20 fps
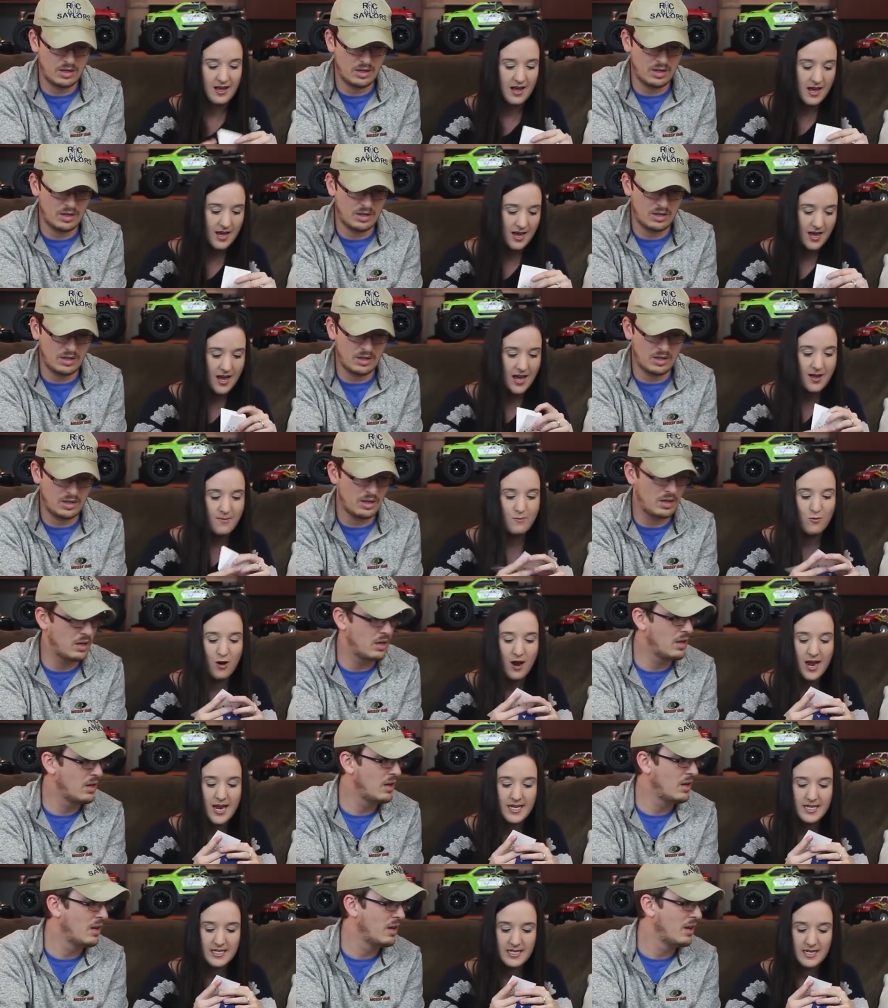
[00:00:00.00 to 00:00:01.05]
Speaker 1: Ah, I'm
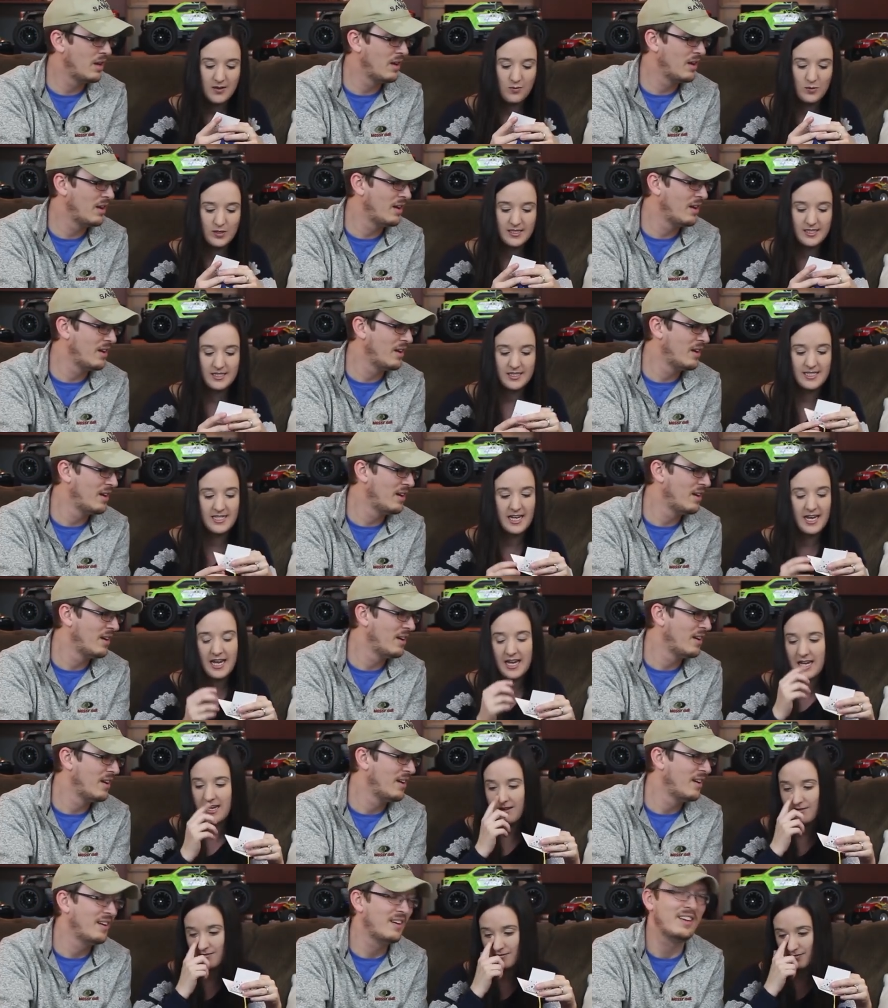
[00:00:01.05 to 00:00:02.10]
right. It was
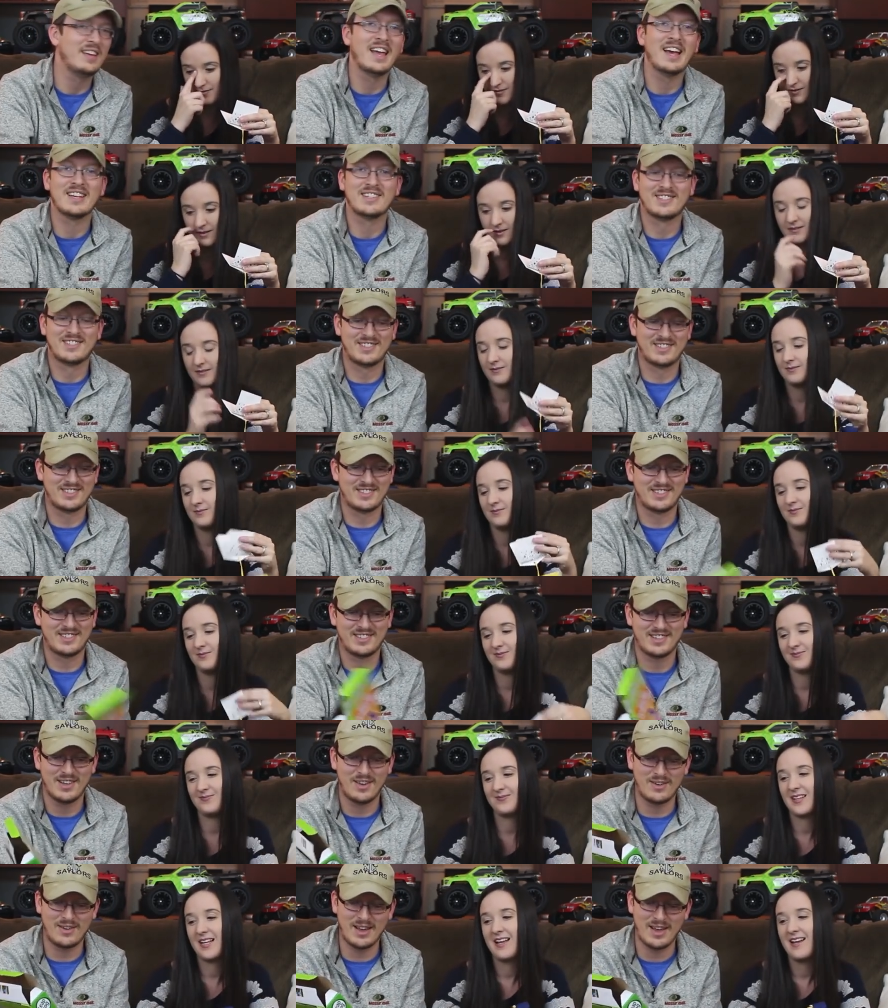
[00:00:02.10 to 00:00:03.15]
Dave. Yes.
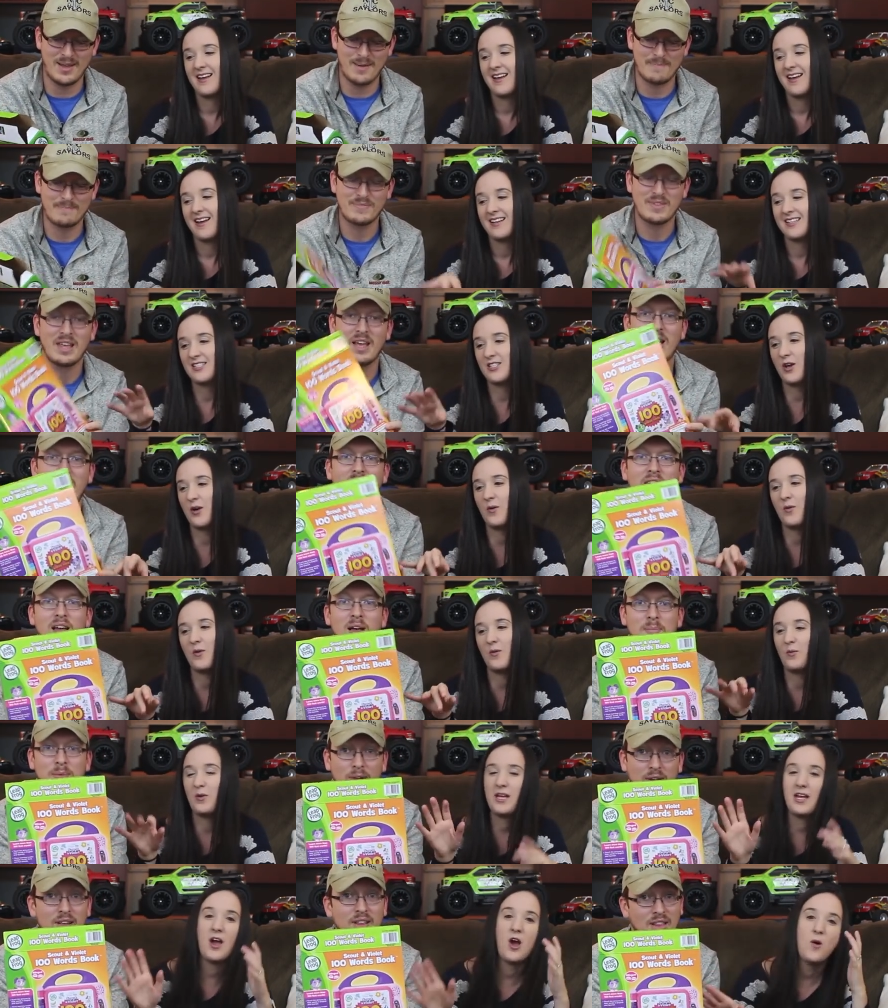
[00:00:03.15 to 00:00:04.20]
Okay.
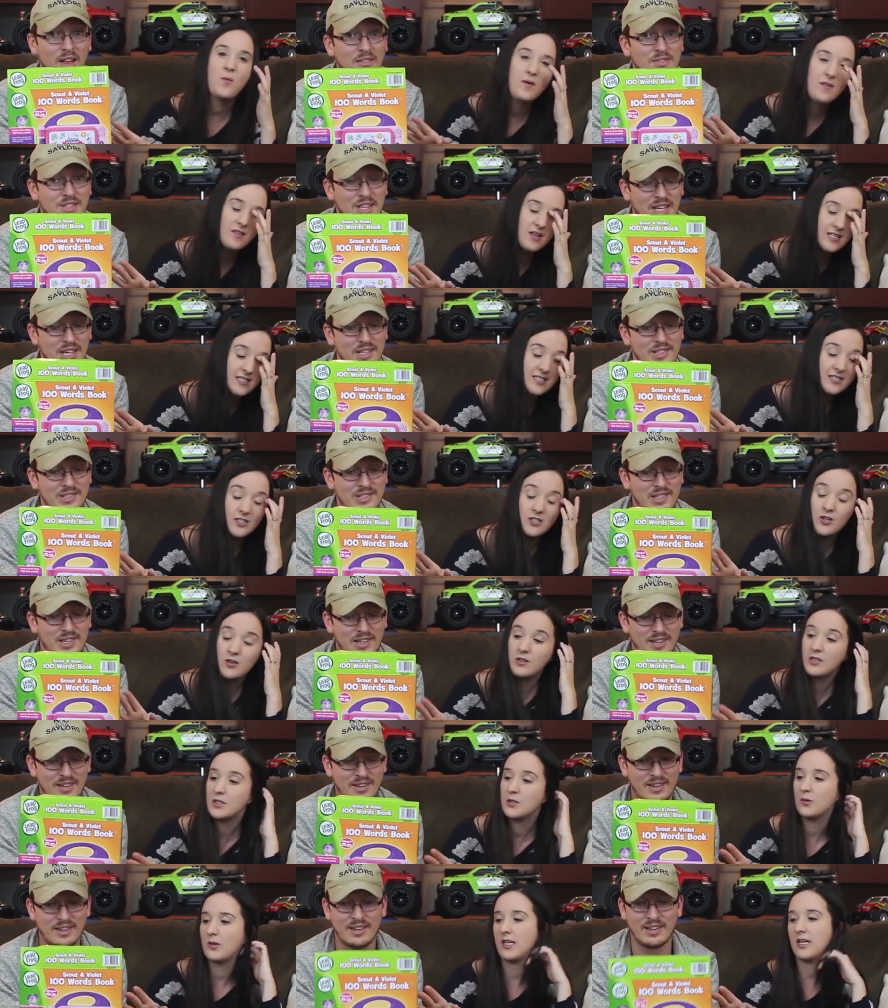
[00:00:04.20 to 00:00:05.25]
So we opened this as
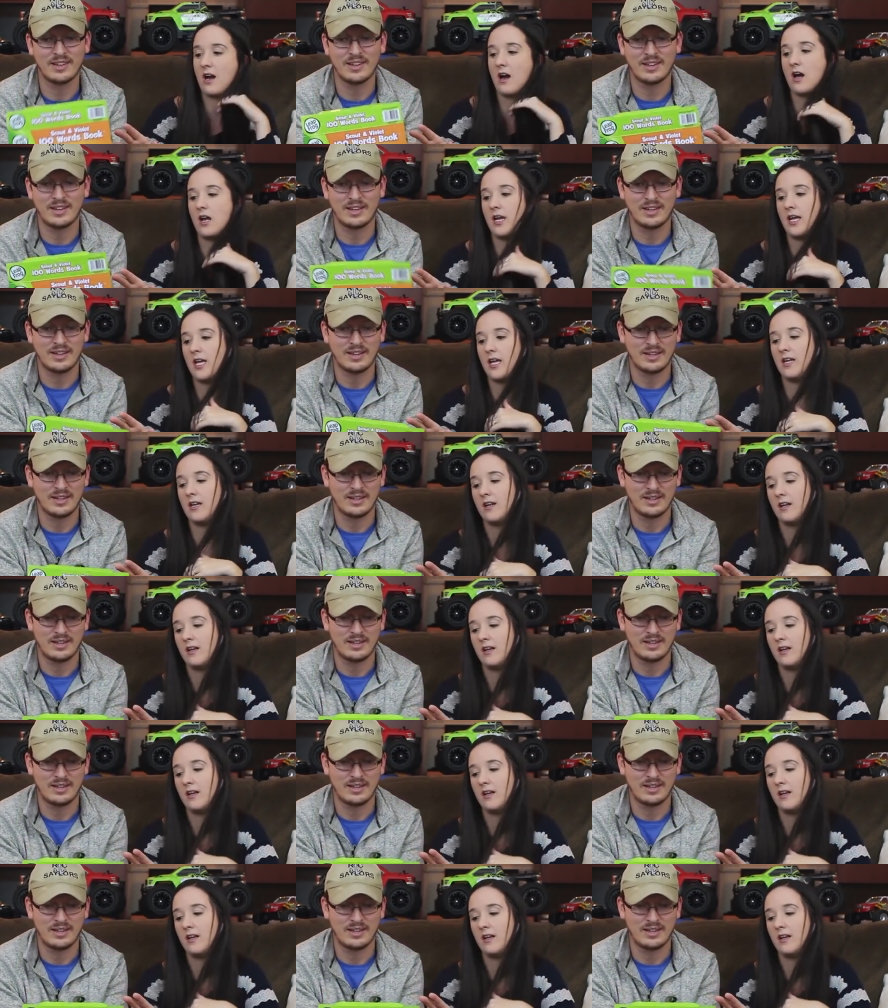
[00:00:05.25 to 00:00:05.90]
soon as we got it.